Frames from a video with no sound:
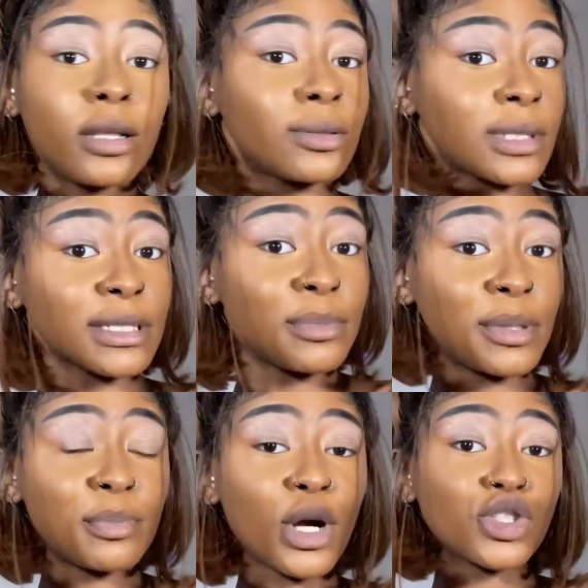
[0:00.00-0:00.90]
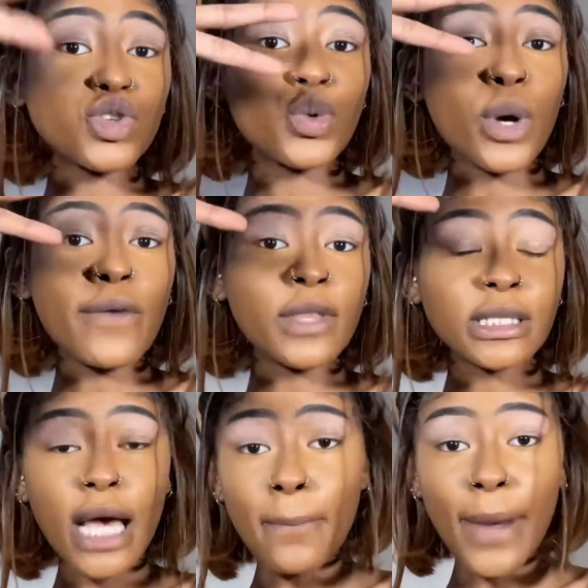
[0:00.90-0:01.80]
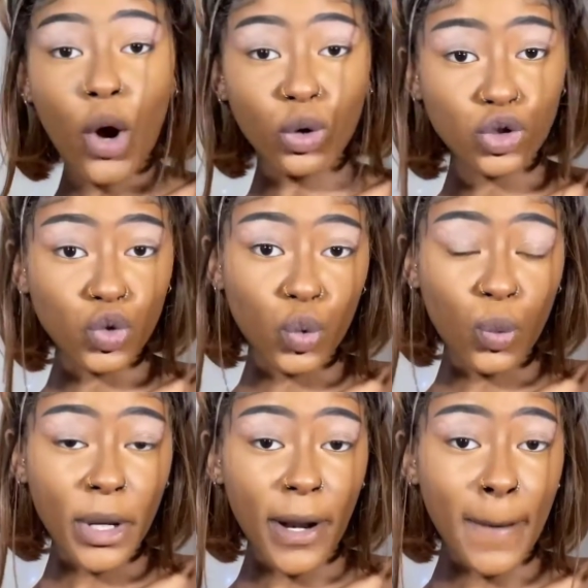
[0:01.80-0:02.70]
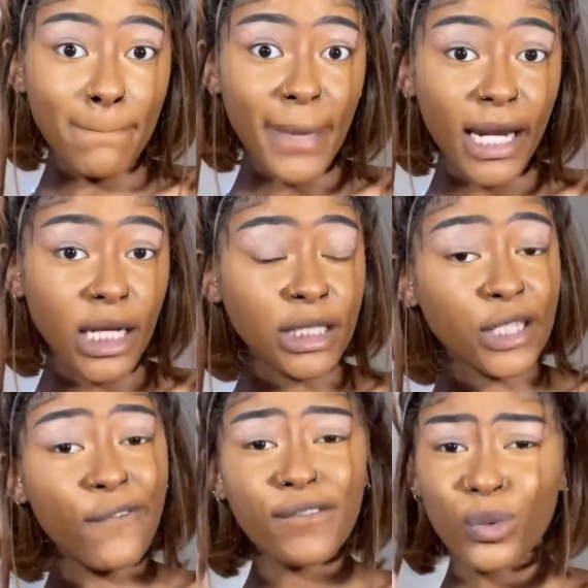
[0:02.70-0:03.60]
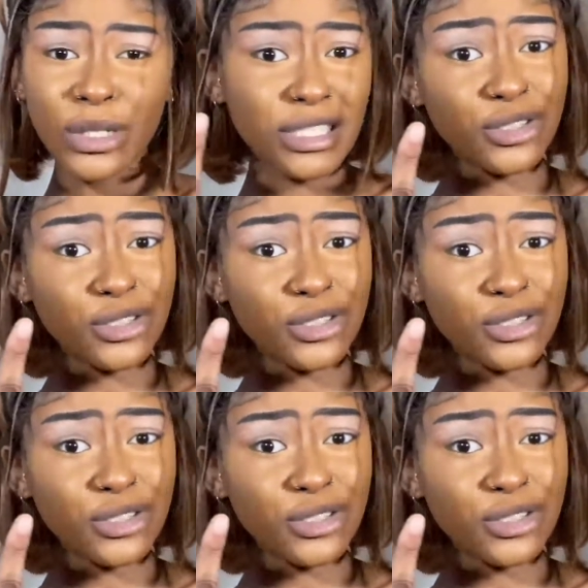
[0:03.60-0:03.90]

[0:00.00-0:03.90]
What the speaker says: This is going to be part 2 of the time my whole school went on a manhunt for one